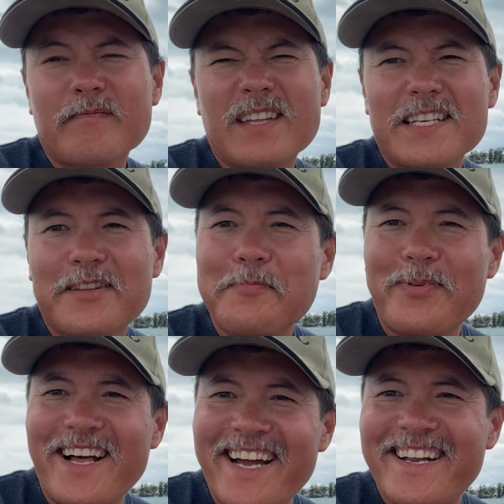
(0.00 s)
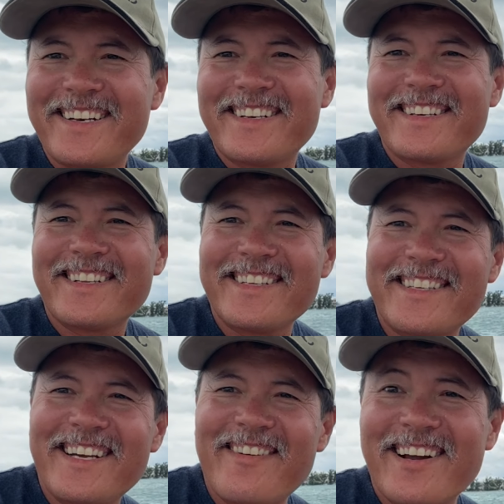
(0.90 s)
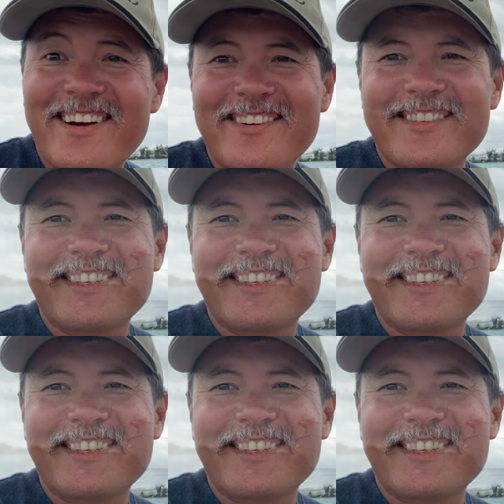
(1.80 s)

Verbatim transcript: that's the plan. Let's see how it goes.